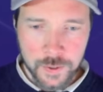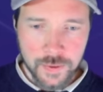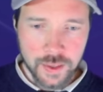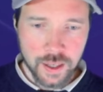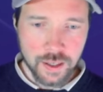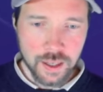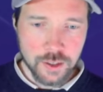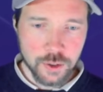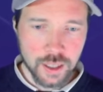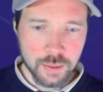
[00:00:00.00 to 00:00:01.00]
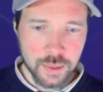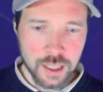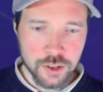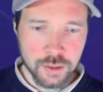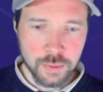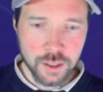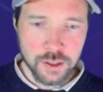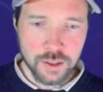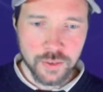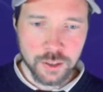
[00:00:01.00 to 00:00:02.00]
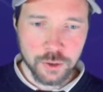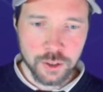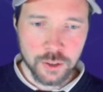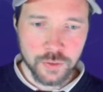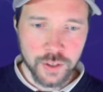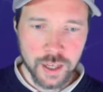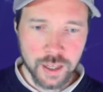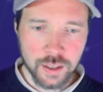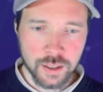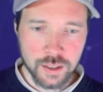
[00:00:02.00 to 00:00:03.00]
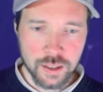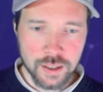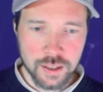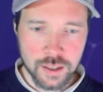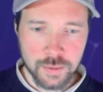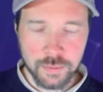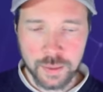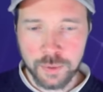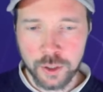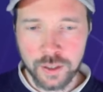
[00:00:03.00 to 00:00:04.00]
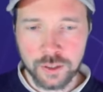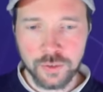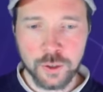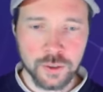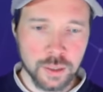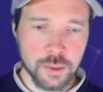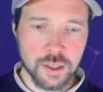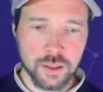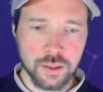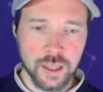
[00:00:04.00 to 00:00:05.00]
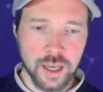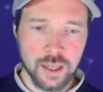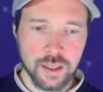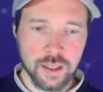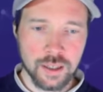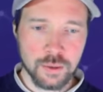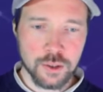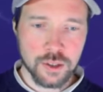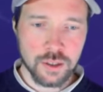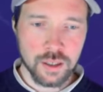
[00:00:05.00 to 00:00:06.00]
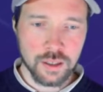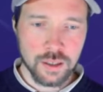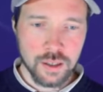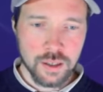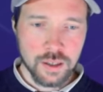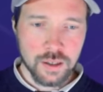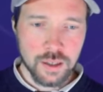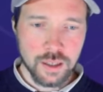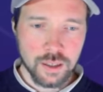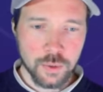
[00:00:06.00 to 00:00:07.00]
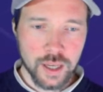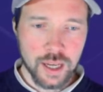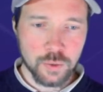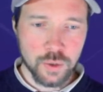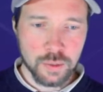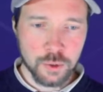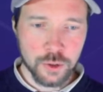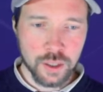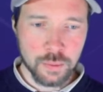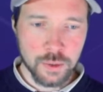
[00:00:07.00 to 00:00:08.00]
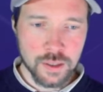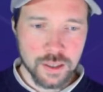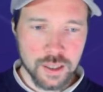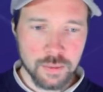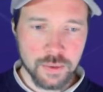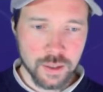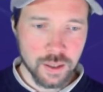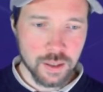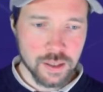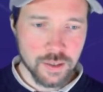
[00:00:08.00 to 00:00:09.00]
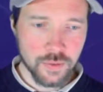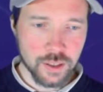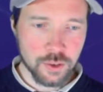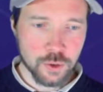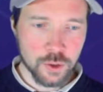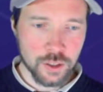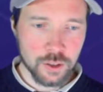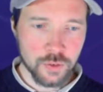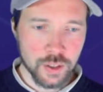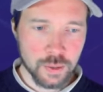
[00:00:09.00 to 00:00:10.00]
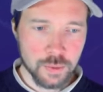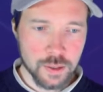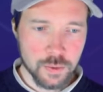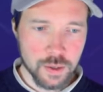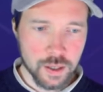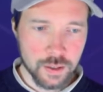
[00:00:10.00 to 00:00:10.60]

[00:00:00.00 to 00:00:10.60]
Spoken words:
then as you can imagine, because the factorial of n is the product of all numbers until n, and then we just get, and then we add one more number, is the same thing as the factorial of n plus 1.